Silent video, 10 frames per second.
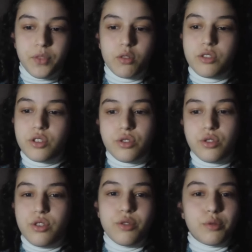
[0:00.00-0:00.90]

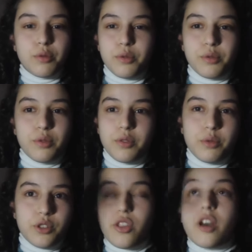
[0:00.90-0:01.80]

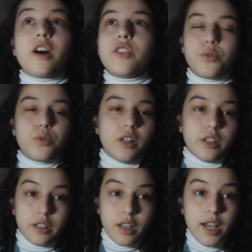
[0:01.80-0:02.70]
which the other world